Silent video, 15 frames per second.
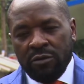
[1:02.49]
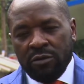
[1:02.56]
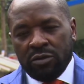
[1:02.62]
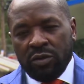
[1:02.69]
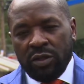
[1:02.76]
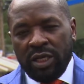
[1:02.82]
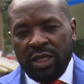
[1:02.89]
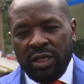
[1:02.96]

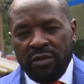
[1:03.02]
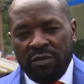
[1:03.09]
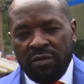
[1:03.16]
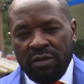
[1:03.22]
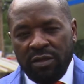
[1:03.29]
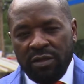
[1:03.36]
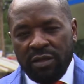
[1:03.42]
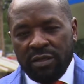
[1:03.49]
So
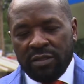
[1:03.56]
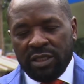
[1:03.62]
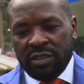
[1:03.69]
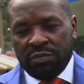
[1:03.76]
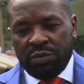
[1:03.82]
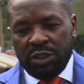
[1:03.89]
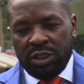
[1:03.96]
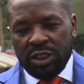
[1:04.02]
anything
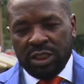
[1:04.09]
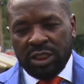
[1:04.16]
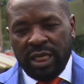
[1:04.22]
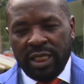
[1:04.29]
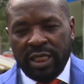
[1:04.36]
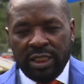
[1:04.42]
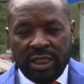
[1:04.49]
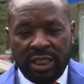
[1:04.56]
suspicious,
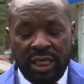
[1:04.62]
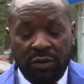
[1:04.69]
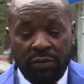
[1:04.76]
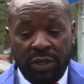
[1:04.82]
like yesterday